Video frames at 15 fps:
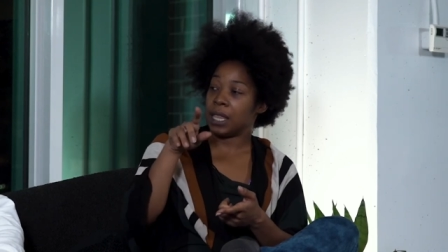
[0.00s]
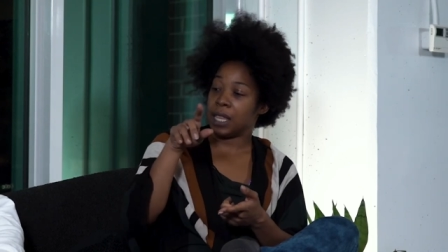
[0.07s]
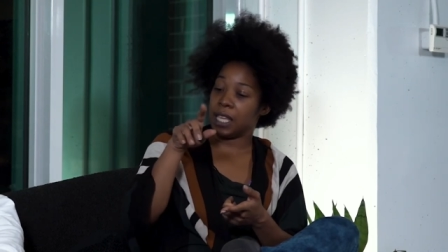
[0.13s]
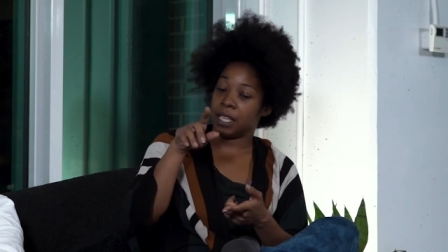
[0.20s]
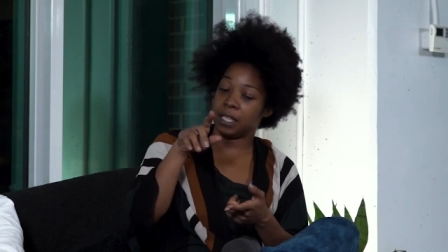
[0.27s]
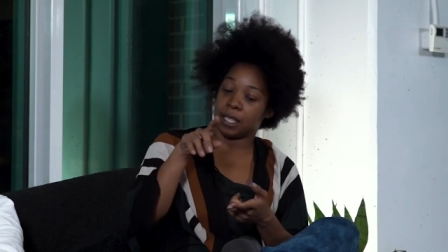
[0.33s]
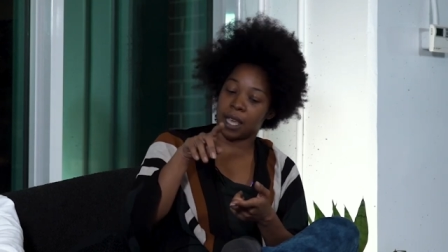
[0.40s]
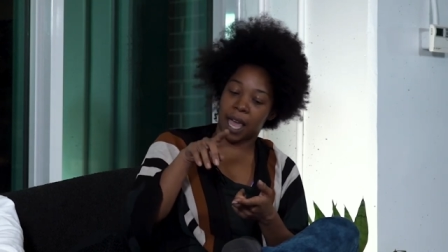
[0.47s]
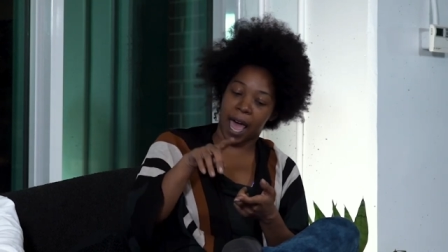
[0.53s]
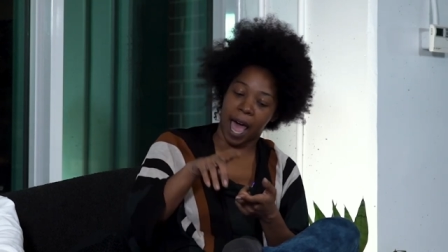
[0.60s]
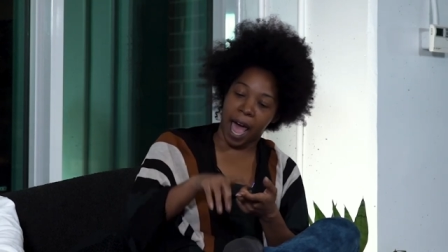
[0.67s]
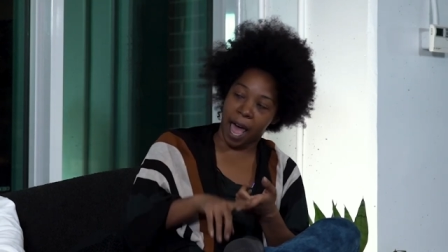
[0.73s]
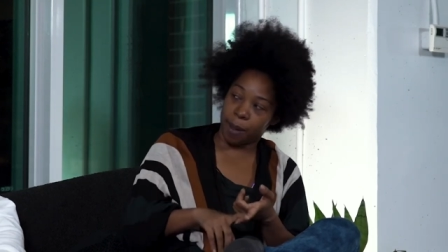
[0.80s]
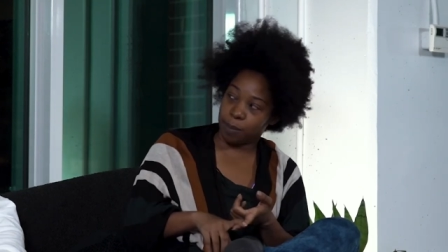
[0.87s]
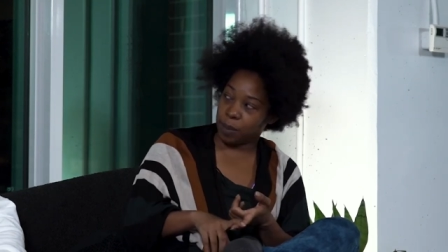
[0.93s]
these
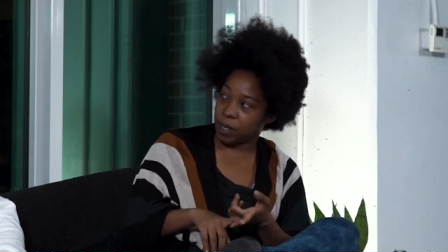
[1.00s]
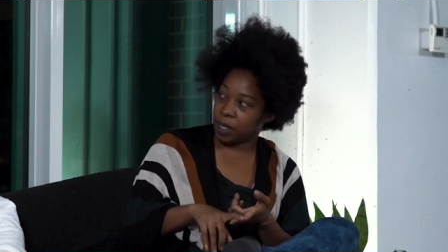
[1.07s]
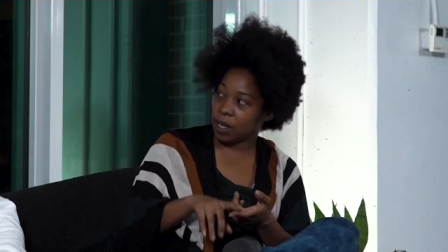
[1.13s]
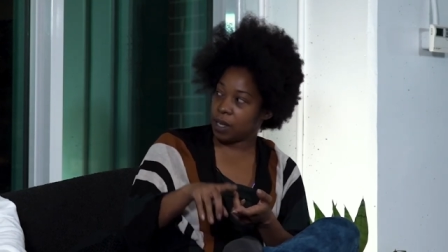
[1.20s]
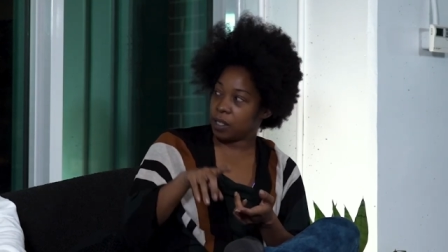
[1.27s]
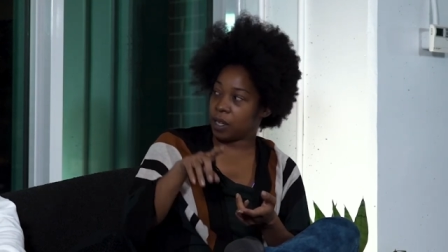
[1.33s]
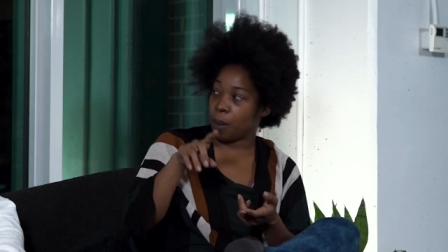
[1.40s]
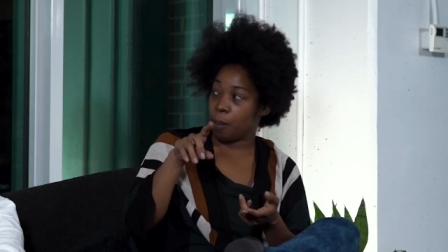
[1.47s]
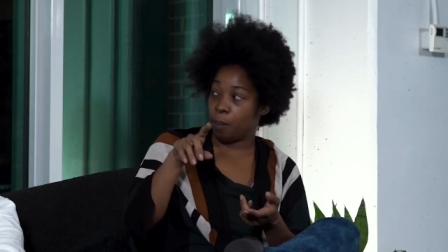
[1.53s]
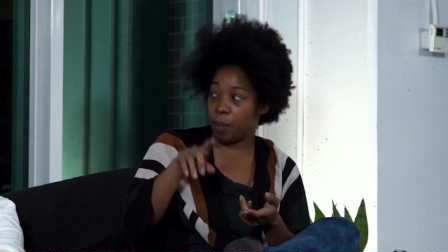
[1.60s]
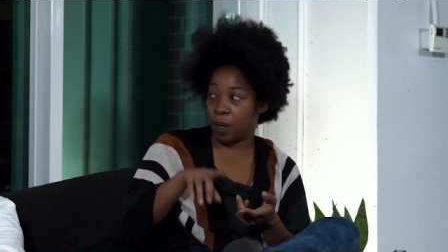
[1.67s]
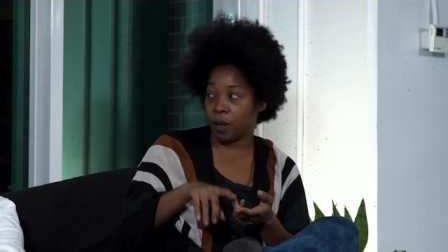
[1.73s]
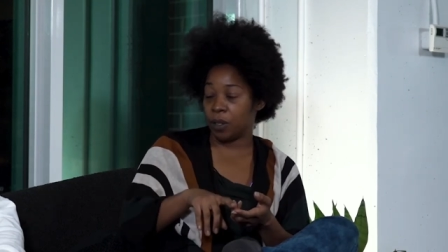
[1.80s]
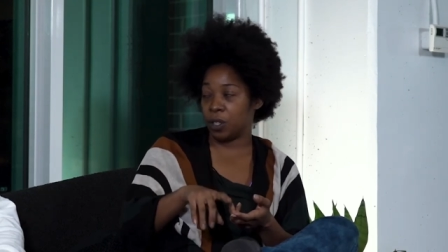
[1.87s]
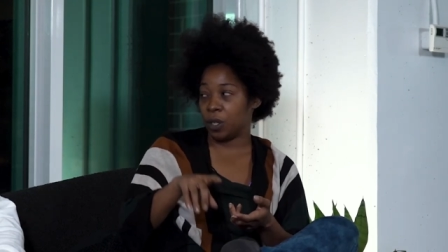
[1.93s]
apps to
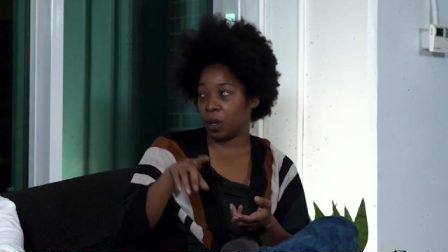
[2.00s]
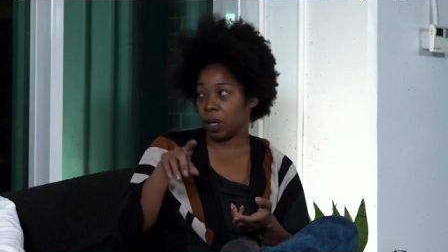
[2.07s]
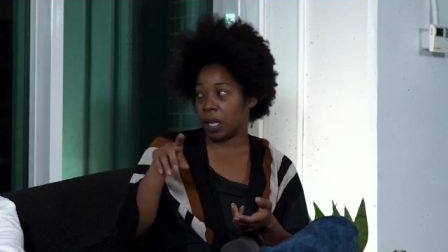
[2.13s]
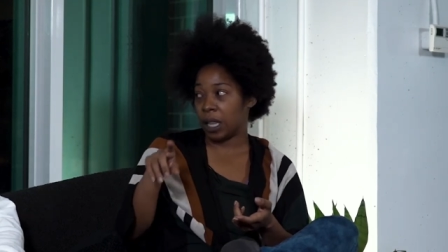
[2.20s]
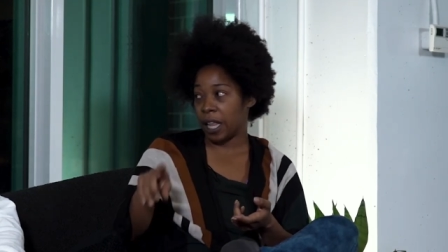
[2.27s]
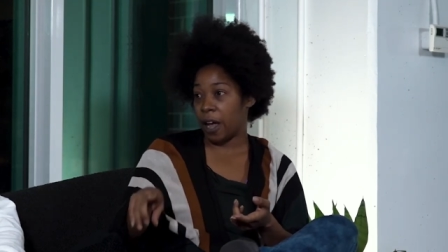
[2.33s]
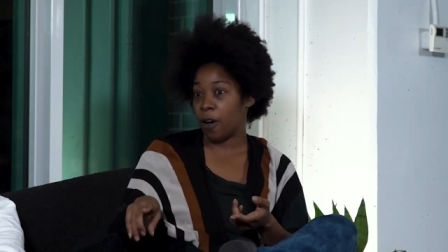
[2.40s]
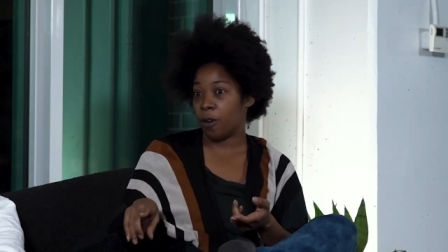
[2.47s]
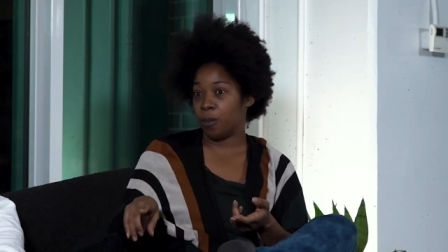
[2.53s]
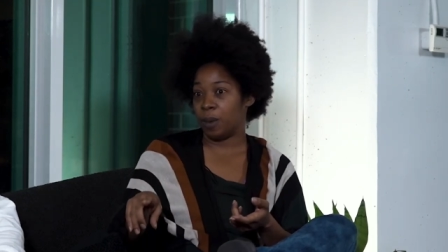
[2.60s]
build your clout?